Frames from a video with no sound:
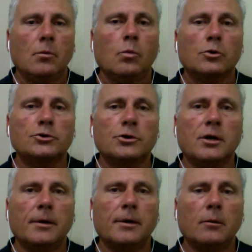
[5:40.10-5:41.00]

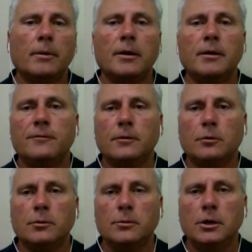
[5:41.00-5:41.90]
workshop held by the
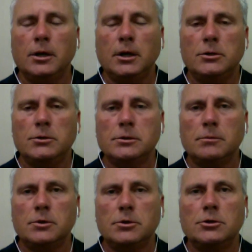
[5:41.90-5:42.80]
Federal Communications
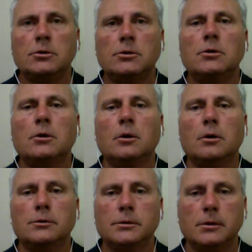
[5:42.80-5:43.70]
Commission
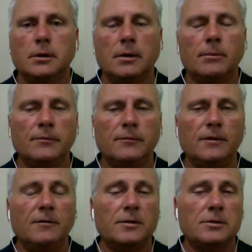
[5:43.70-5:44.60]
on, I
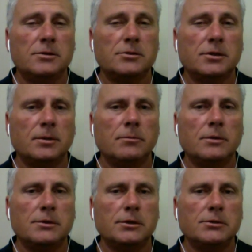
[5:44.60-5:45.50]
believe it's September
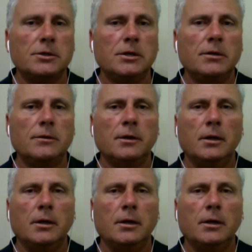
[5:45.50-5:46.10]
the 16th,